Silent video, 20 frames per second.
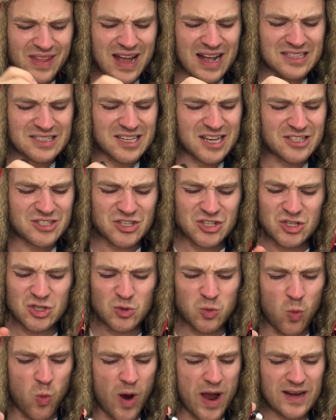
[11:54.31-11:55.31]
That's it.
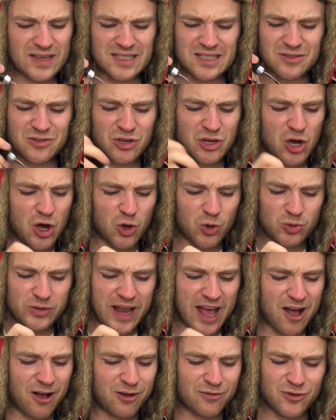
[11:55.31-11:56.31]
Sweat the
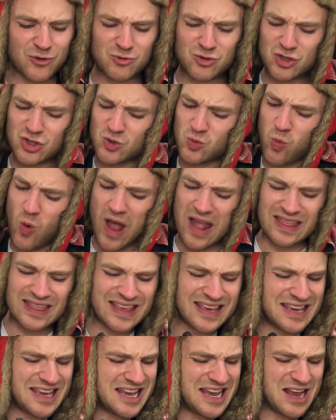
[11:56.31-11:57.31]
cold out of you.
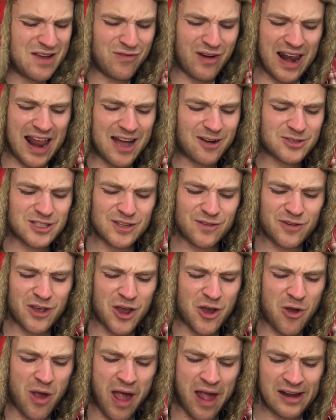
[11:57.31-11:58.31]
Sweat the evil out of
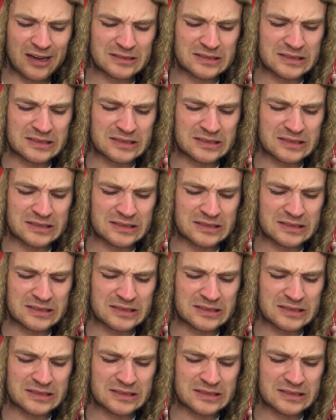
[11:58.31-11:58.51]
you.